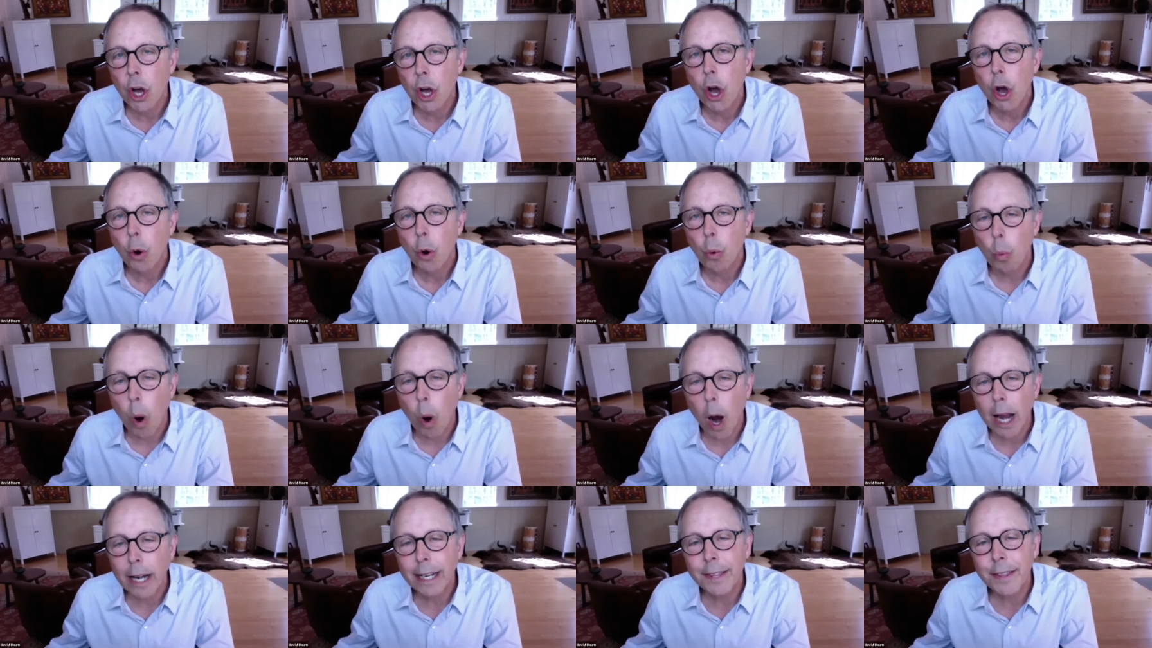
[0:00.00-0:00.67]

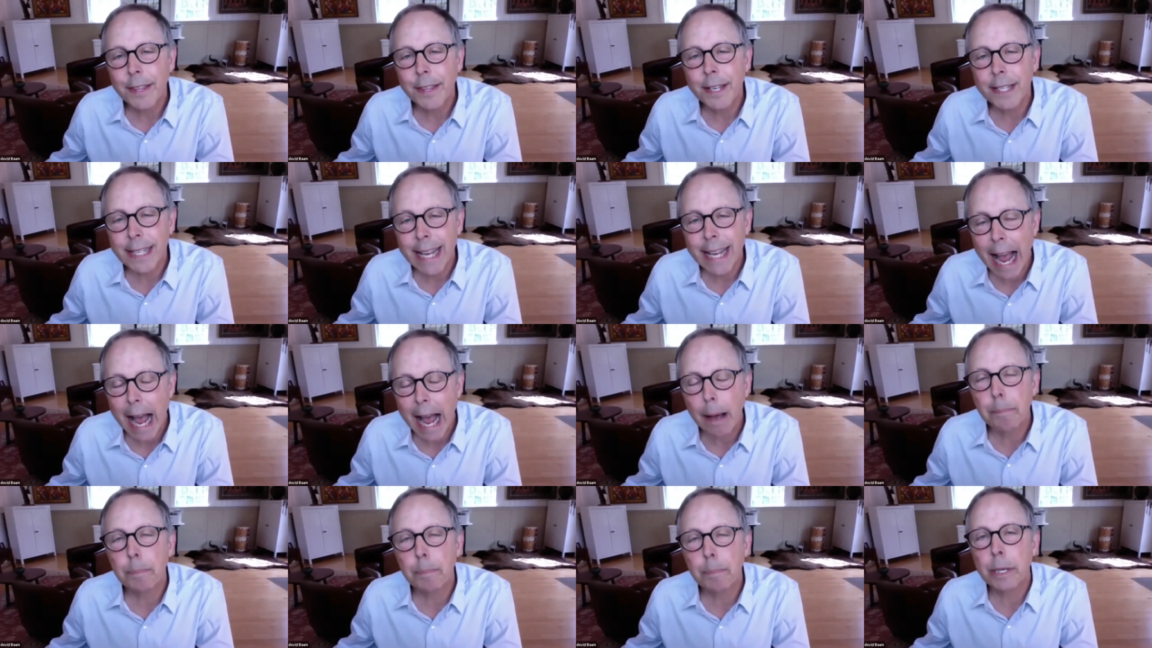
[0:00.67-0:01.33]
why did this
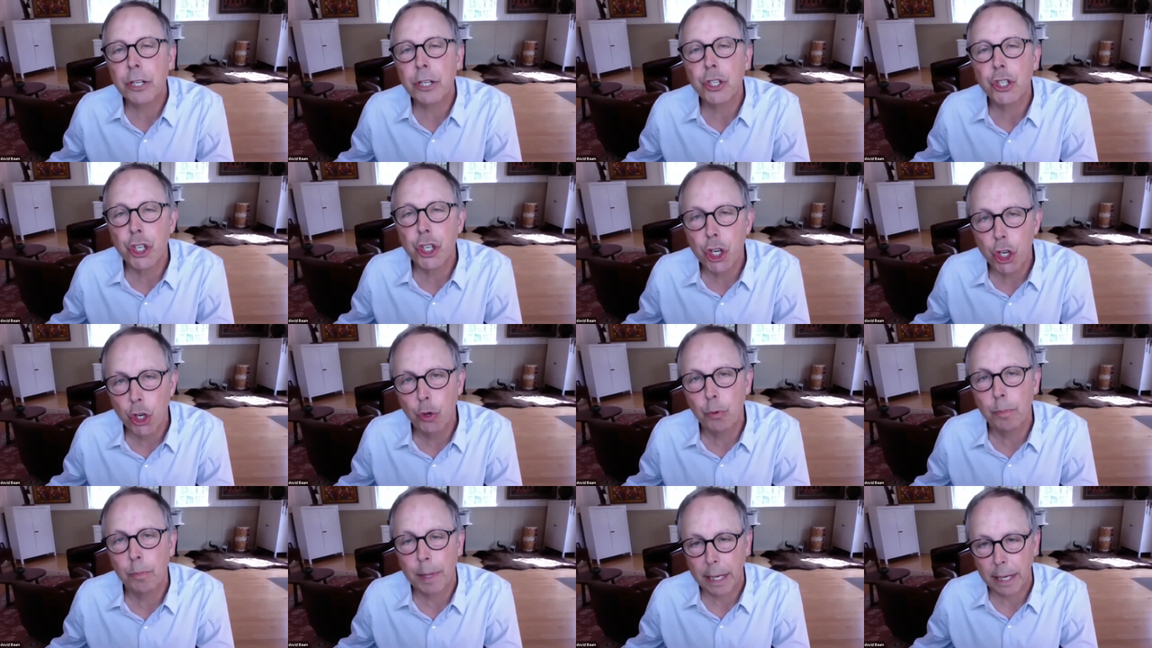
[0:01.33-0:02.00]
happen to
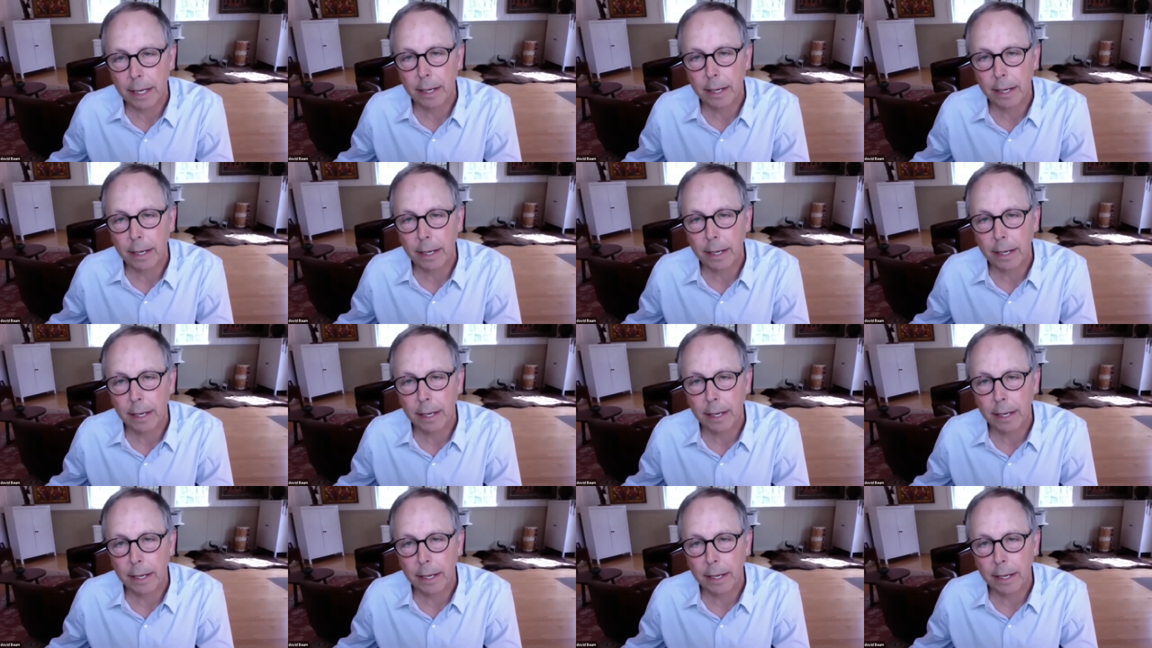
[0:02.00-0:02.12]
me?